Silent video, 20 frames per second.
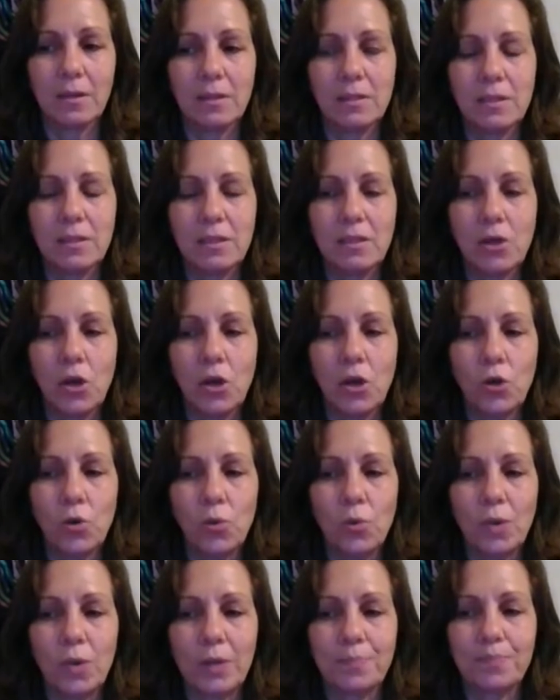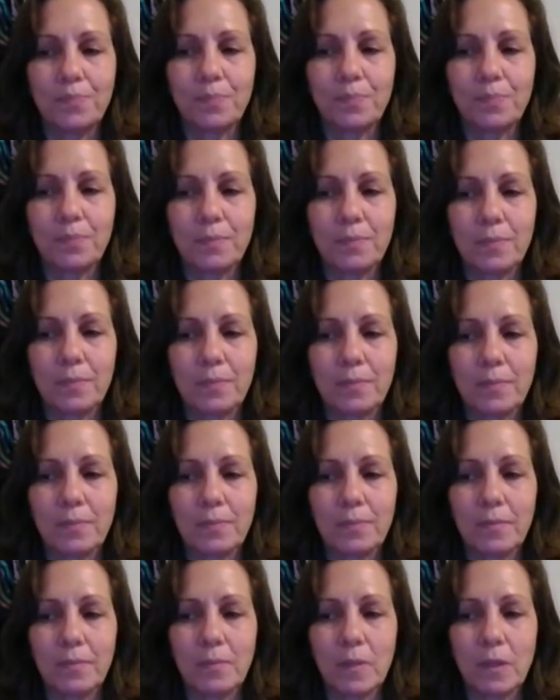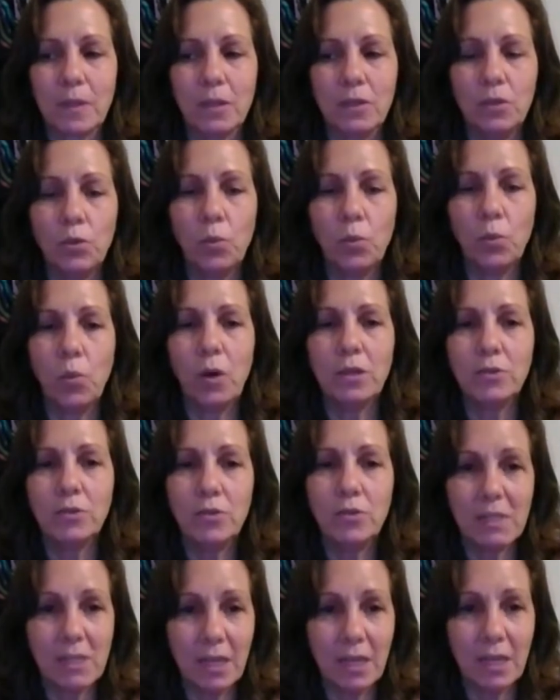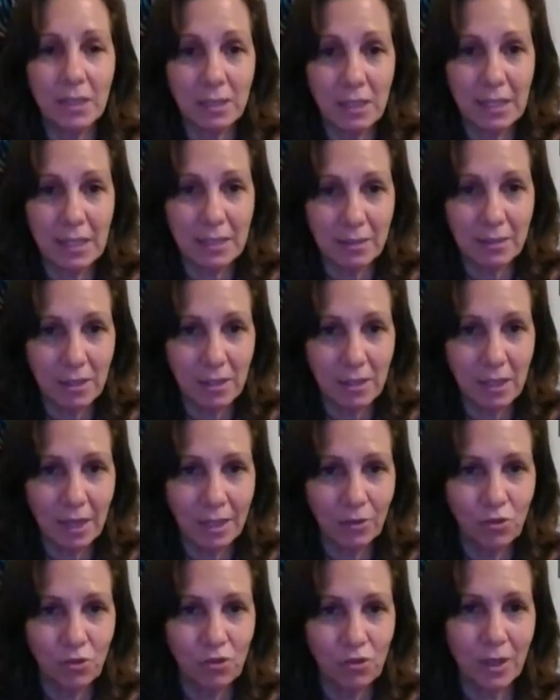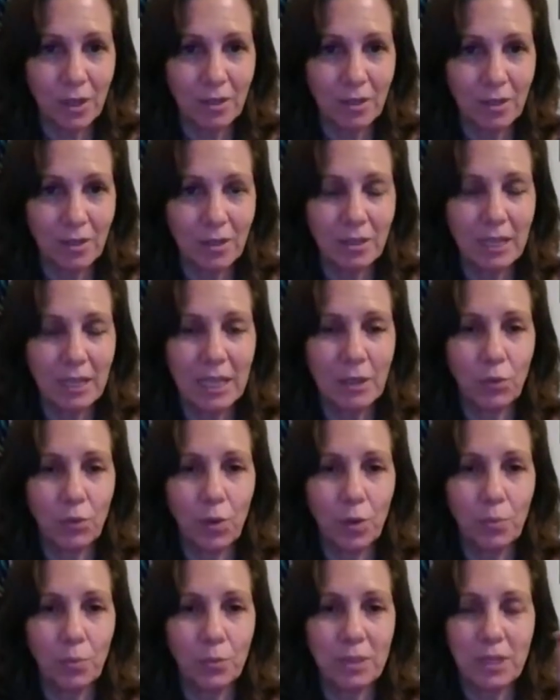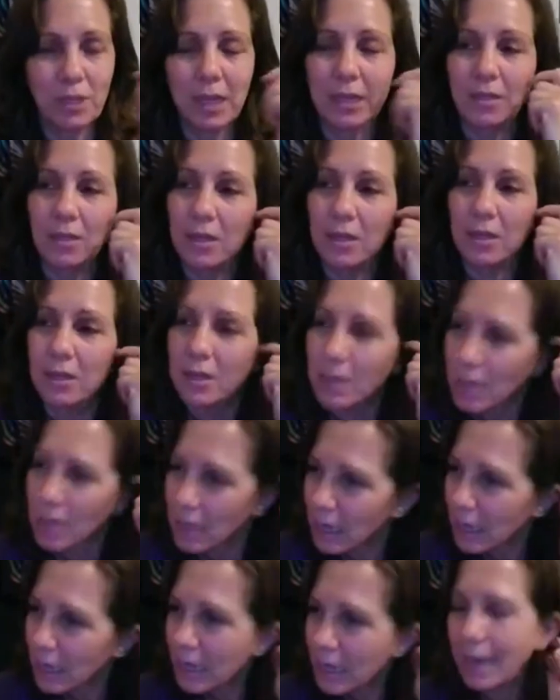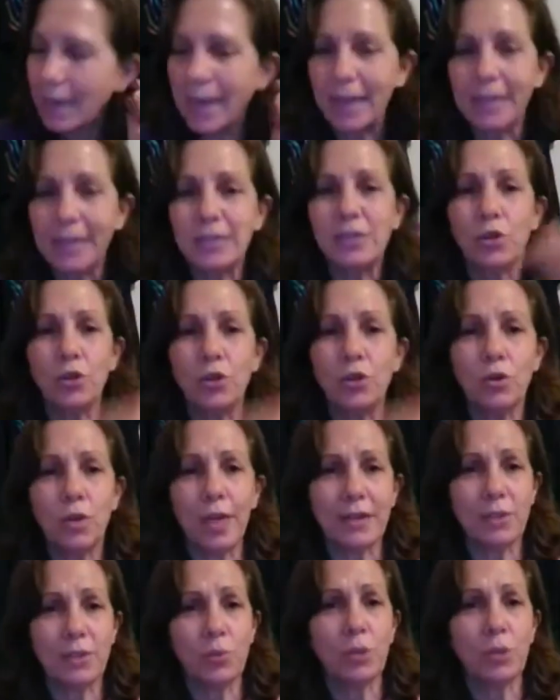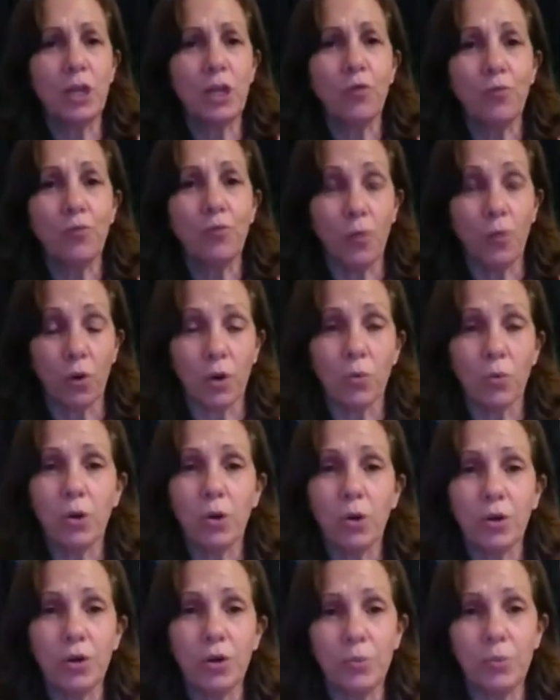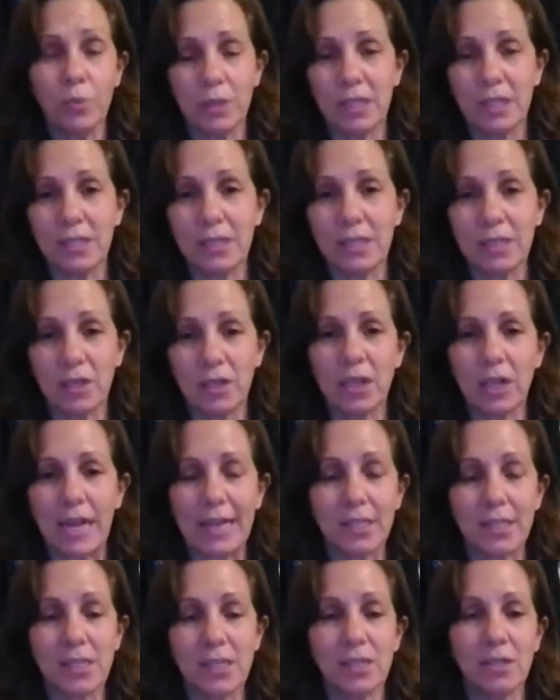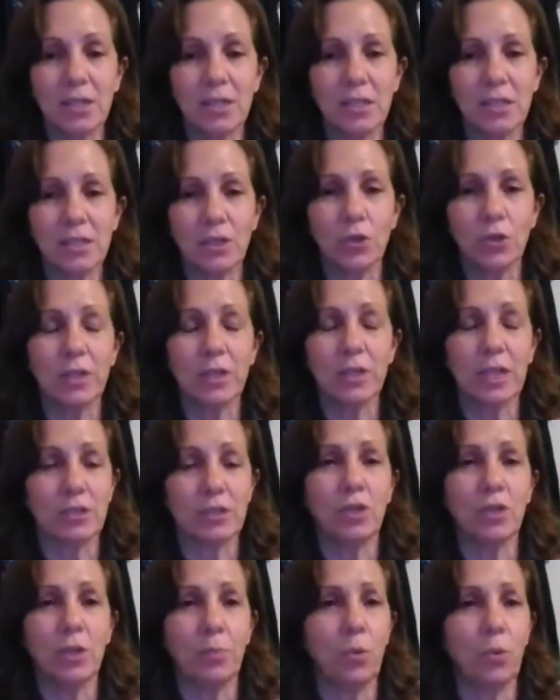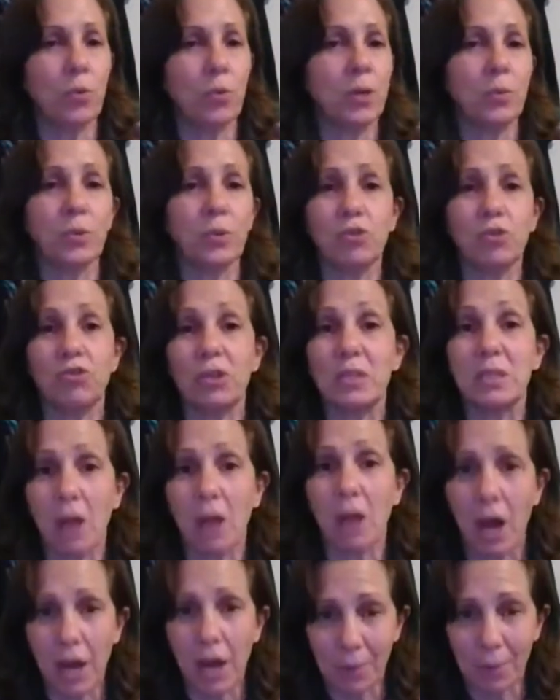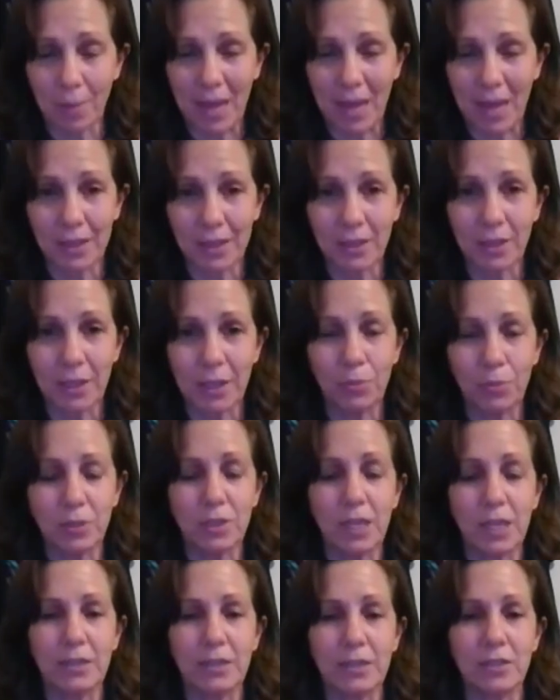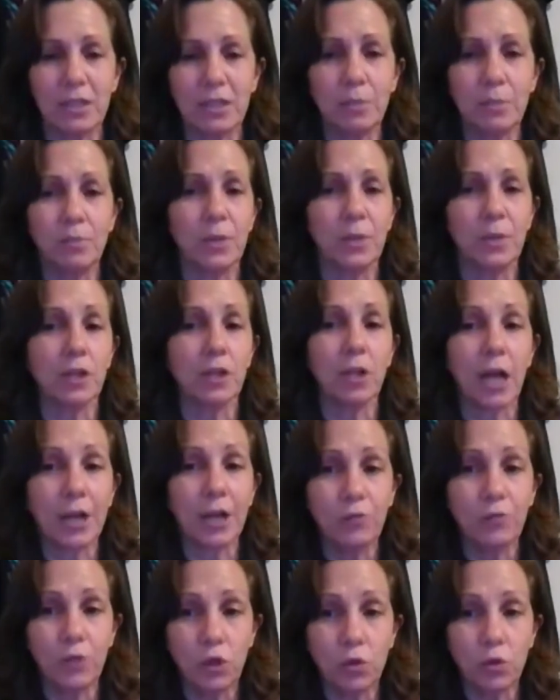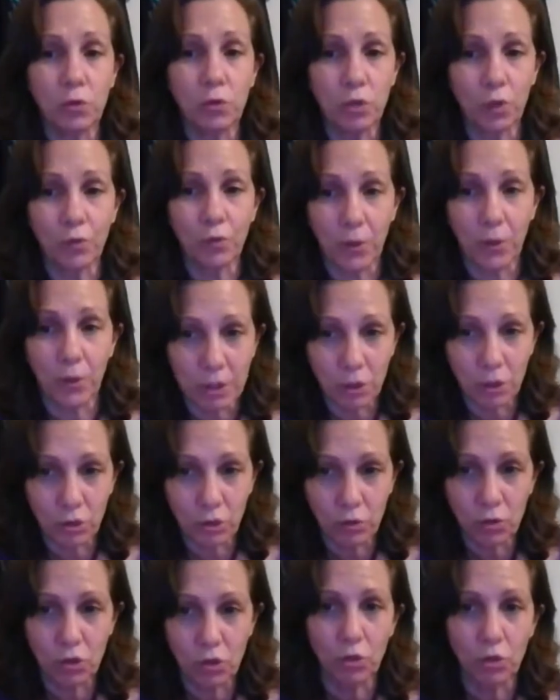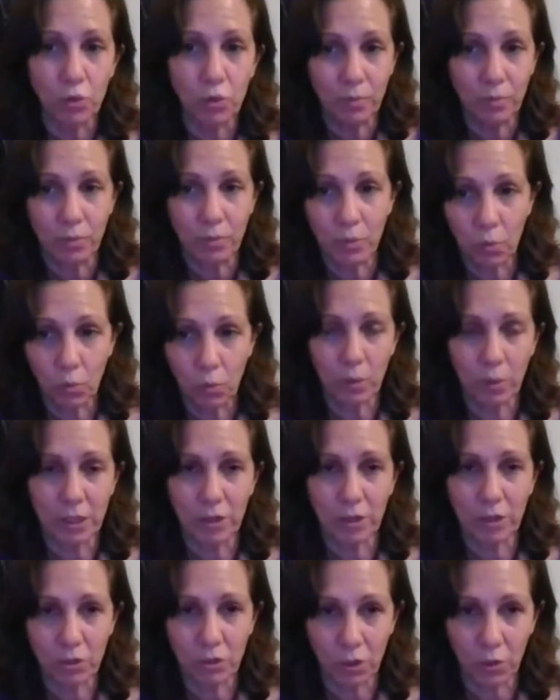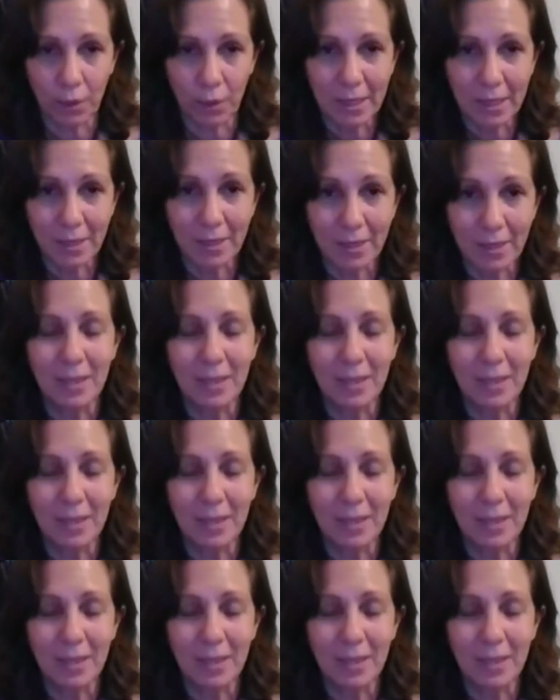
So you want to set the intention that you are protected. As you as we go forward with these classes, you'll get to the point where you're just automatically protected, but a lot of you, you're very new to what you're doing,